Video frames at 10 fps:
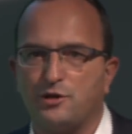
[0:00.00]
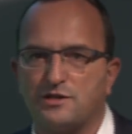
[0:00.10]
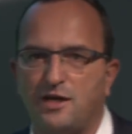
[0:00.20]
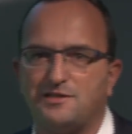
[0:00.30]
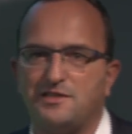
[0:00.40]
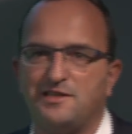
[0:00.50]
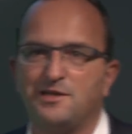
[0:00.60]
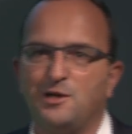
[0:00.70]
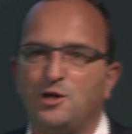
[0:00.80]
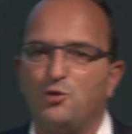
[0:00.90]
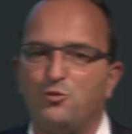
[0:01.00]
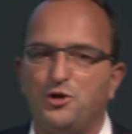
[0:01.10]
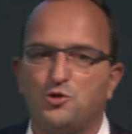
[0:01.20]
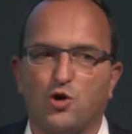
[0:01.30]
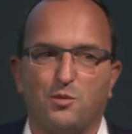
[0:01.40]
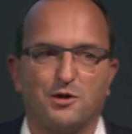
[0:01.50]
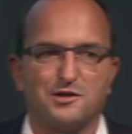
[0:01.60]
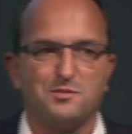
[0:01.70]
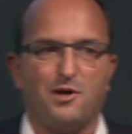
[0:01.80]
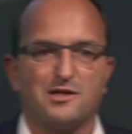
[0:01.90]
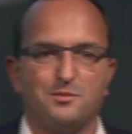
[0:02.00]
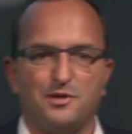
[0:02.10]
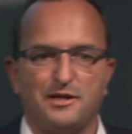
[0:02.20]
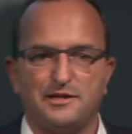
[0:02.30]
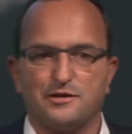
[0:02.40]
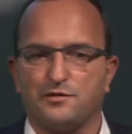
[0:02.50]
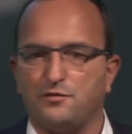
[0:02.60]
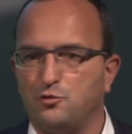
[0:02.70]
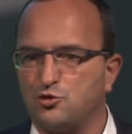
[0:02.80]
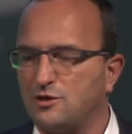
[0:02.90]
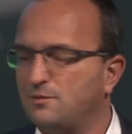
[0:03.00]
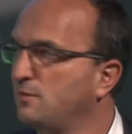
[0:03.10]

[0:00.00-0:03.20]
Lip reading: exciting when you talk about the smarter buildings of the future.